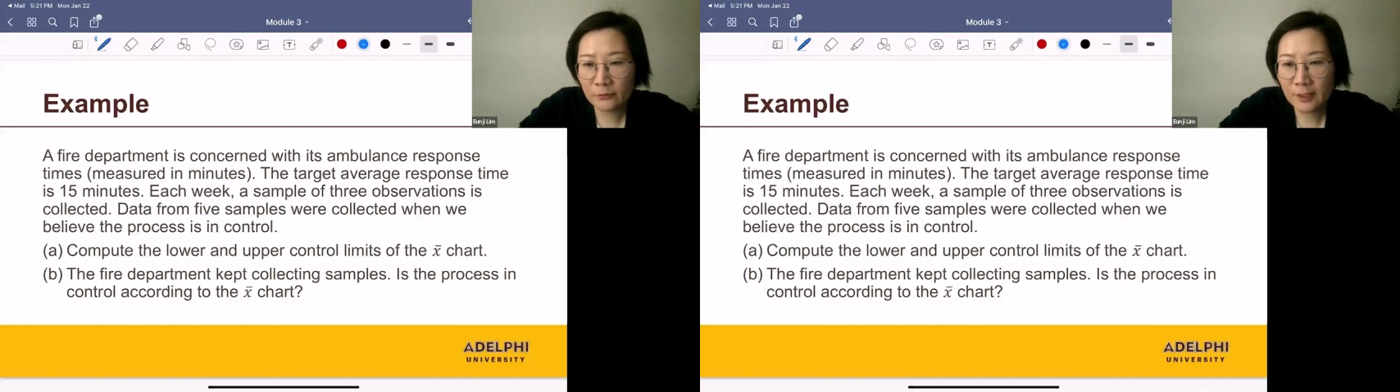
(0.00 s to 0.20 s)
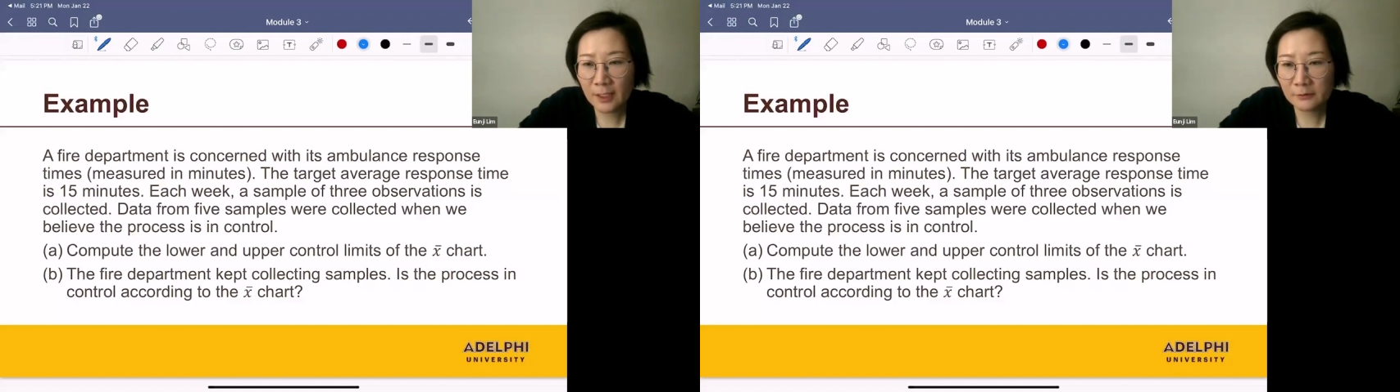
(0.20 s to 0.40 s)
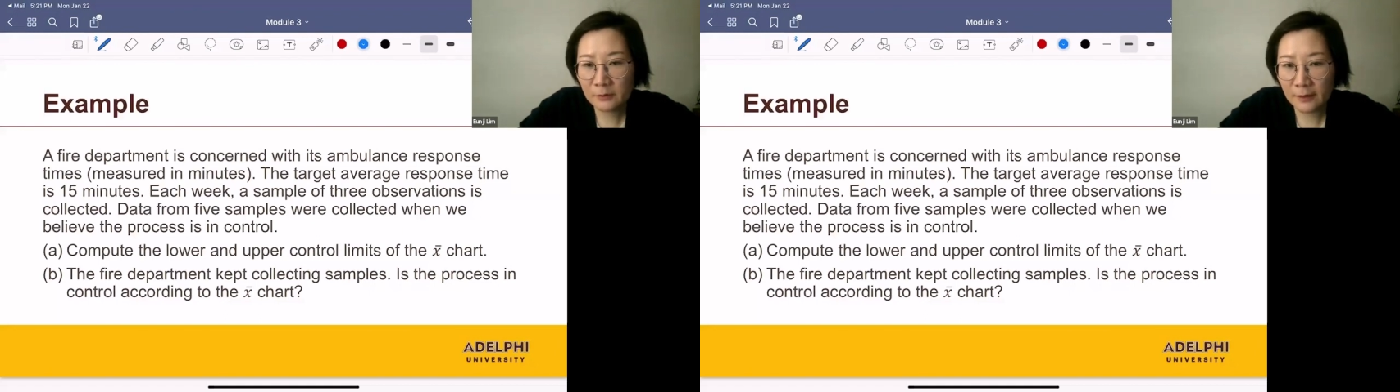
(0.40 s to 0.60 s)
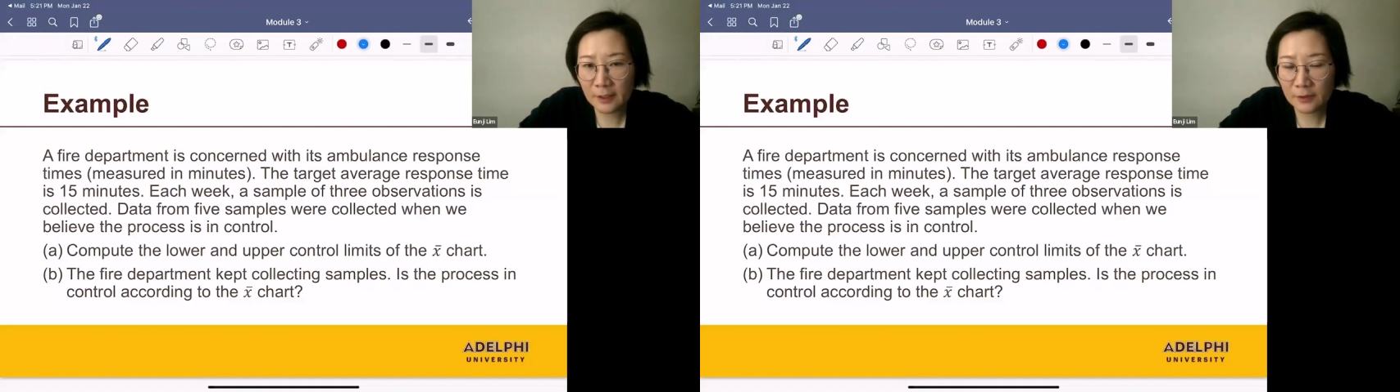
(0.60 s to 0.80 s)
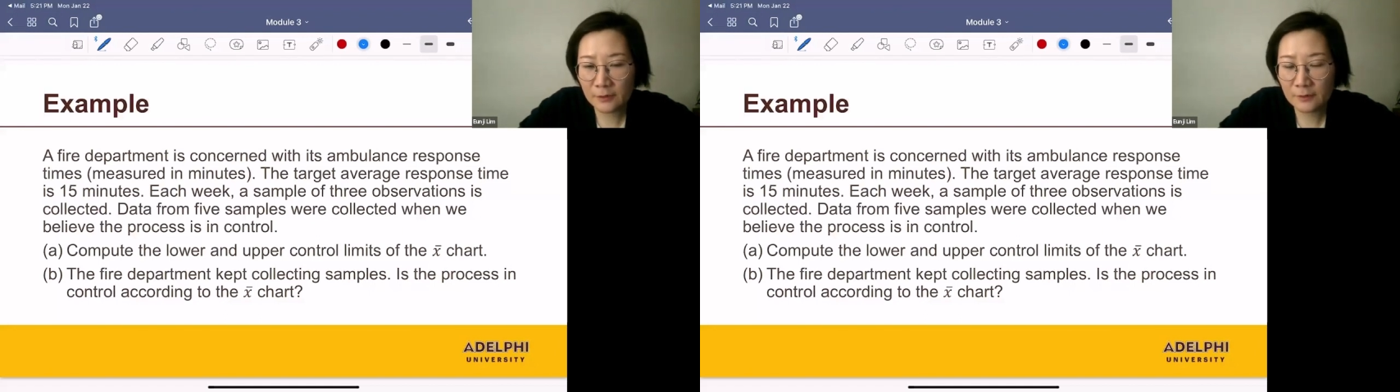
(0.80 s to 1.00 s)
3
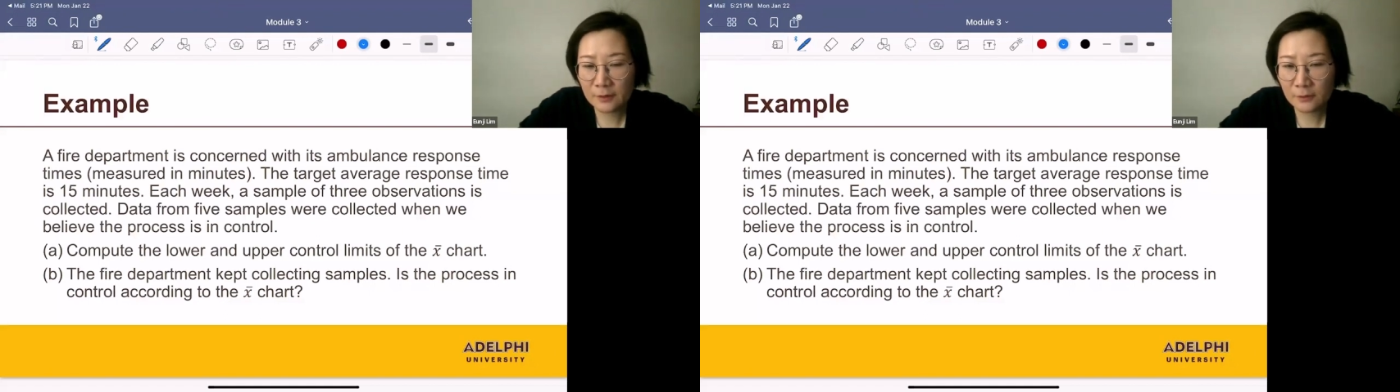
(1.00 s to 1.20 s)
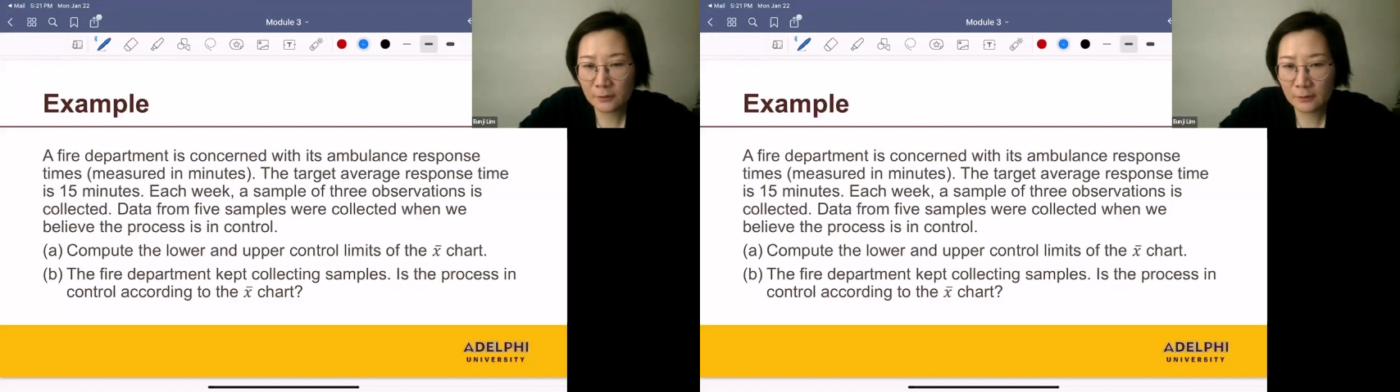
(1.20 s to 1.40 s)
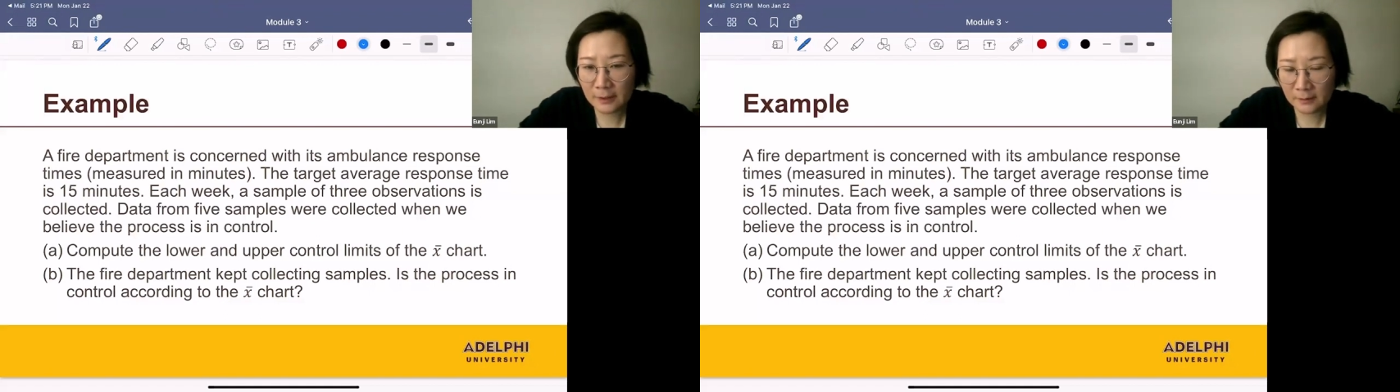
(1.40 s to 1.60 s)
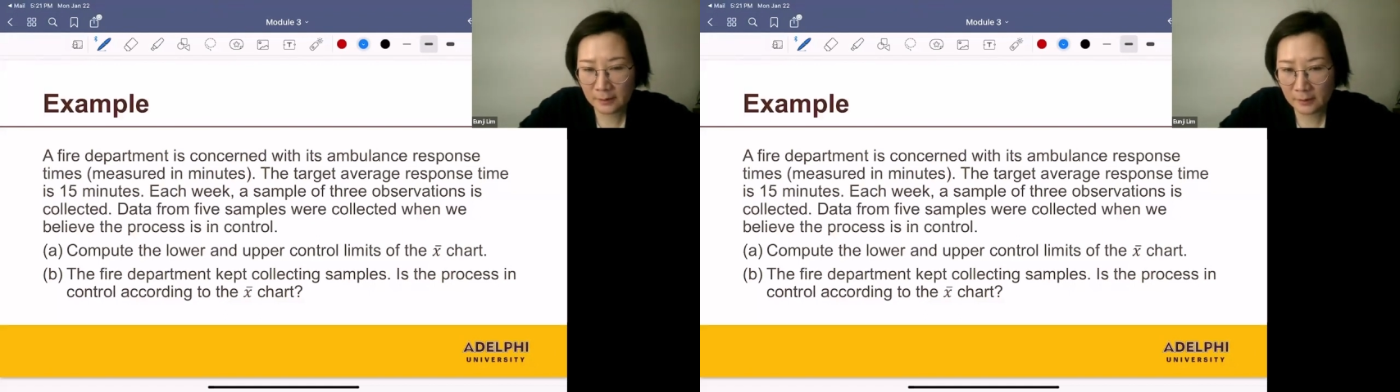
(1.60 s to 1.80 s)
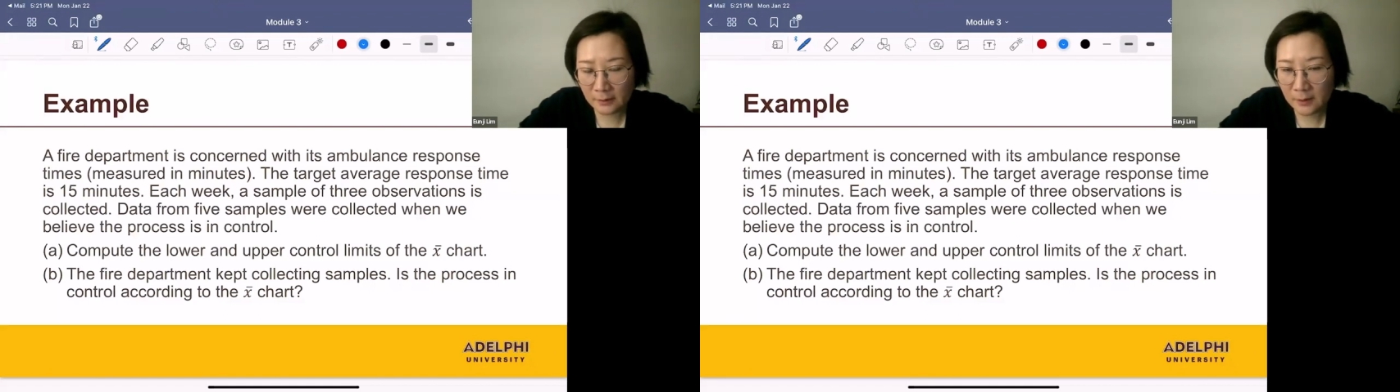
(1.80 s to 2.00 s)
observations is
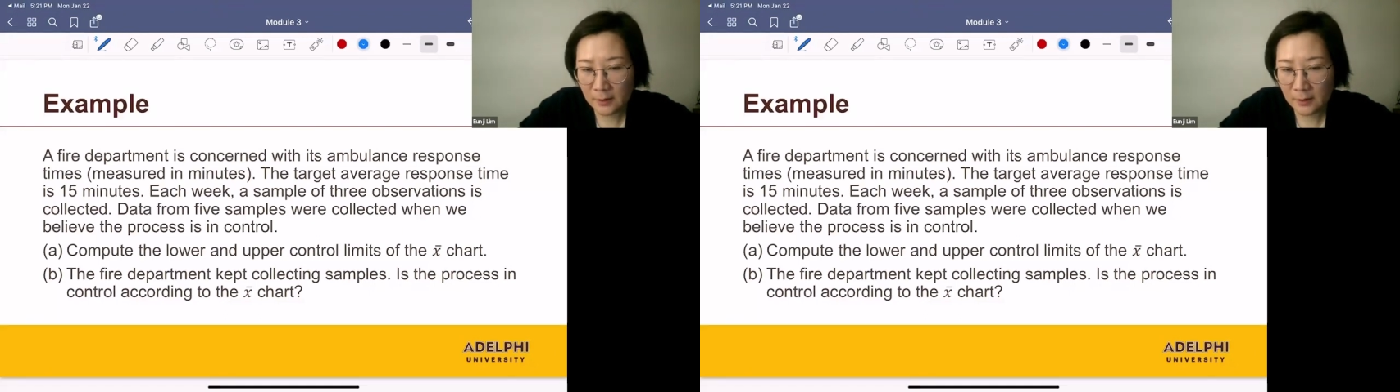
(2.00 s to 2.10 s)
collected.